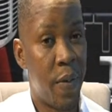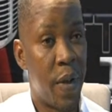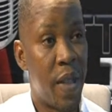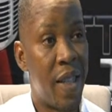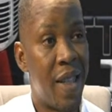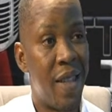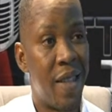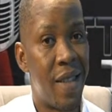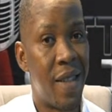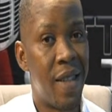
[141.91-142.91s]

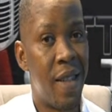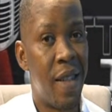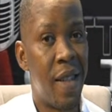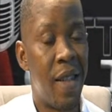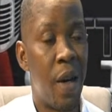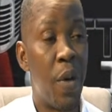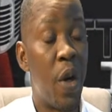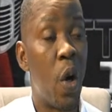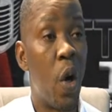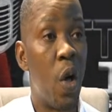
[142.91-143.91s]
cells that we
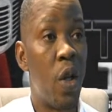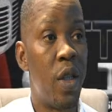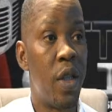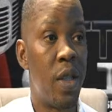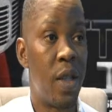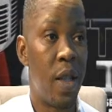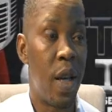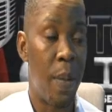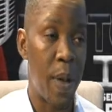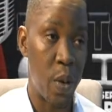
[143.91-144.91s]
called
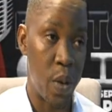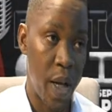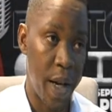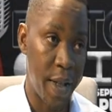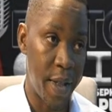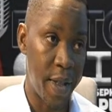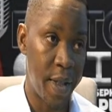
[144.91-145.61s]
hepatocyte.